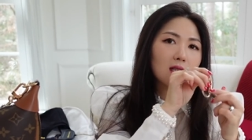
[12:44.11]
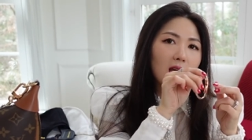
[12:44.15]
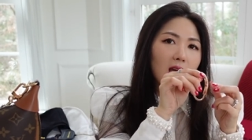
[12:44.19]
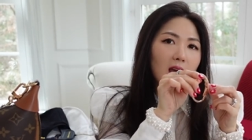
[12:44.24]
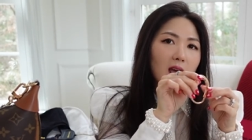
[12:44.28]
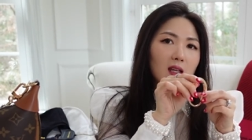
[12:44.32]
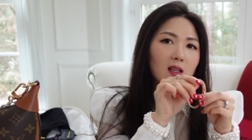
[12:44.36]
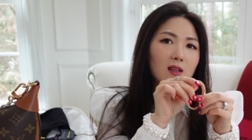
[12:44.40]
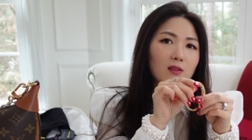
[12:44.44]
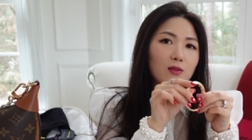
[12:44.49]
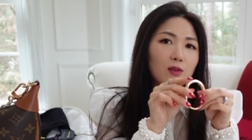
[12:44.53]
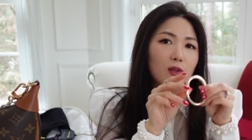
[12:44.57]

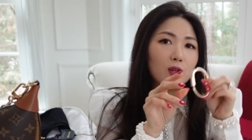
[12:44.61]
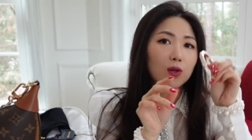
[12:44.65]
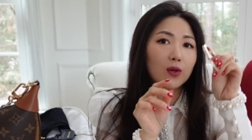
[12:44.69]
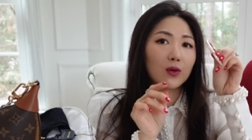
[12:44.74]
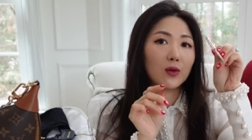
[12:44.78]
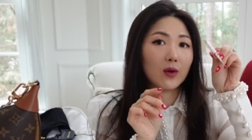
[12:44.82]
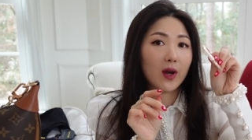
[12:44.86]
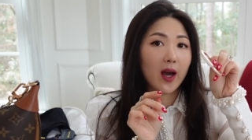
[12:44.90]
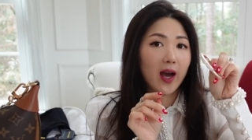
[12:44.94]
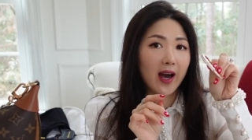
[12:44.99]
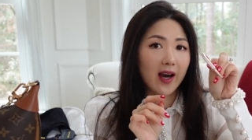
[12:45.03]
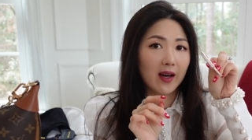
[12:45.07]
and if
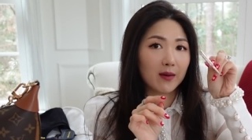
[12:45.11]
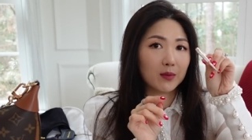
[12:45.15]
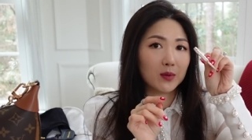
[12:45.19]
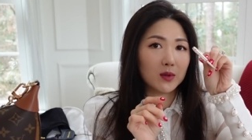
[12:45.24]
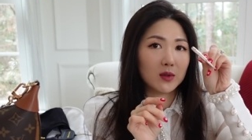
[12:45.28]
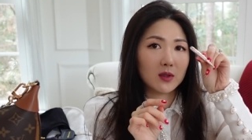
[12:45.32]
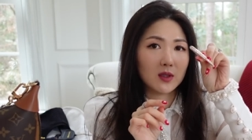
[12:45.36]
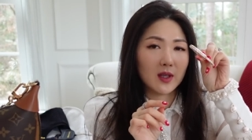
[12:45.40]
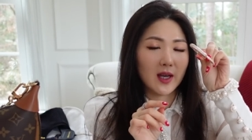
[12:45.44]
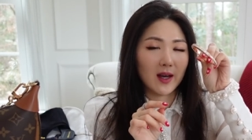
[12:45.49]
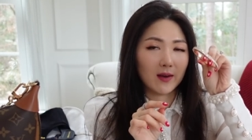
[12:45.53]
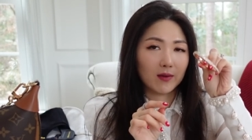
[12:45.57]
you happen
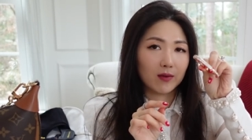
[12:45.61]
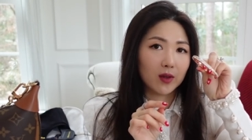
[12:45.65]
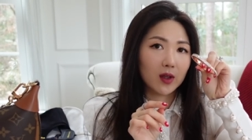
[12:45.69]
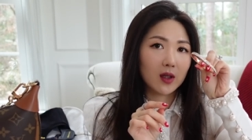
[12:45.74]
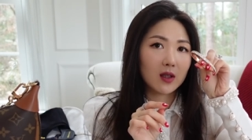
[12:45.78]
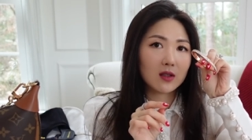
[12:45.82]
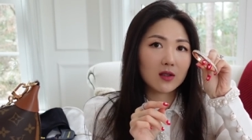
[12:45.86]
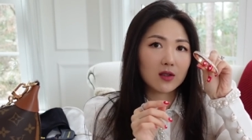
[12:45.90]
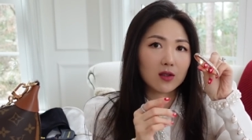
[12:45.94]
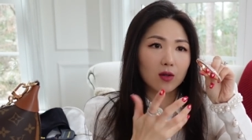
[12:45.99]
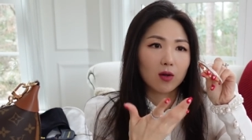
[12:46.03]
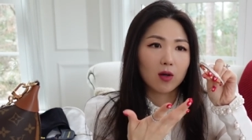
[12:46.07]
to have
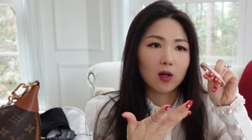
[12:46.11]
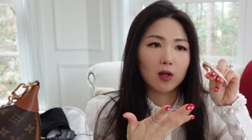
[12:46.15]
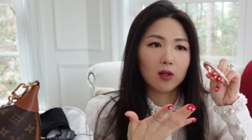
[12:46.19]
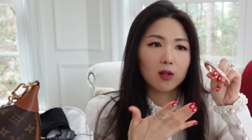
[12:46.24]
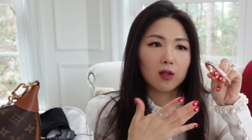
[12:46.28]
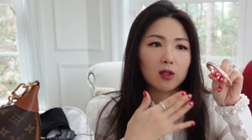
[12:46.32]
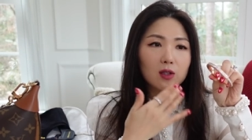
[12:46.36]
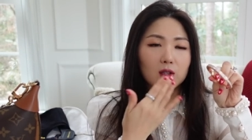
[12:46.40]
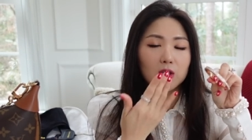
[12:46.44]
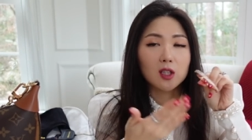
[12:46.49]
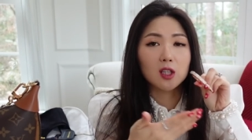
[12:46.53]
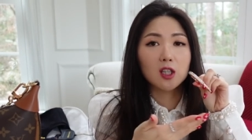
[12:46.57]
this or
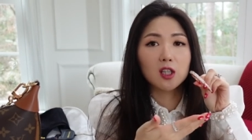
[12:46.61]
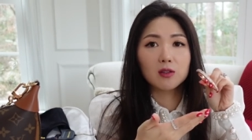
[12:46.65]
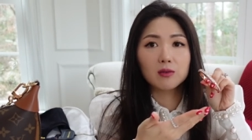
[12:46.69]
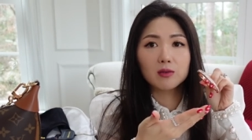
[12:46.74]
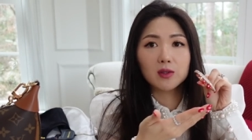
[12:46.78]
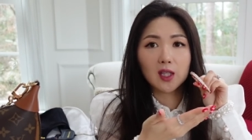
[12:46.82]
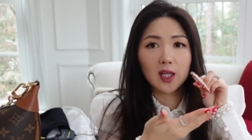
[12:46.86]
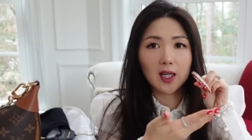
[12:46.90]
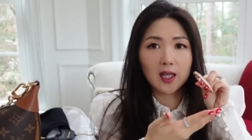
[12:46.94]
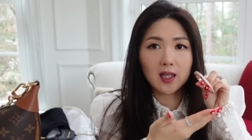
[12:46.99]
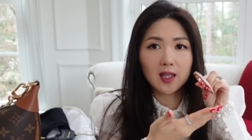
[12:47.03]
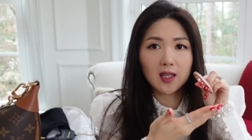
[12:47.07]
you're thinking of
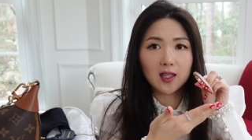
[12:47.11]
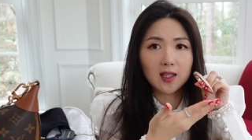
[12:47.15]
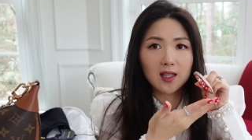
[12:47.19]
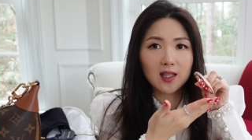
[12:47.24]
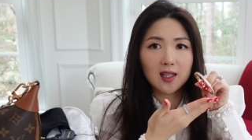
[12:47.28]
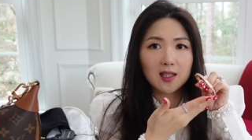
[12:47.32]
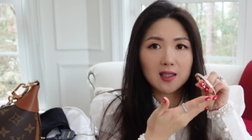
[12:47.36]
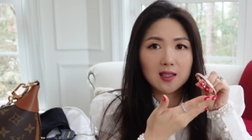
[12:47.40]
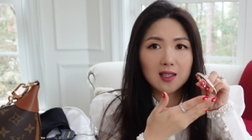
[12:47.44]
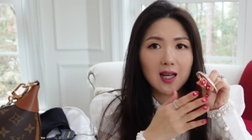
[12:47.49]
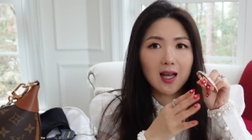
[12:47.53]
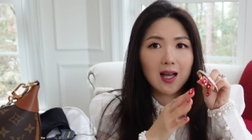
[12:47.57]
getting
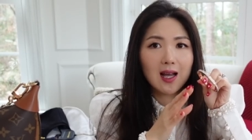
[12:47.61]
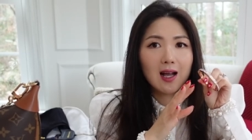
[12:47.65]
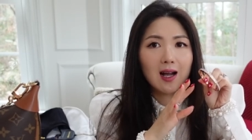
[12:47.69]
it,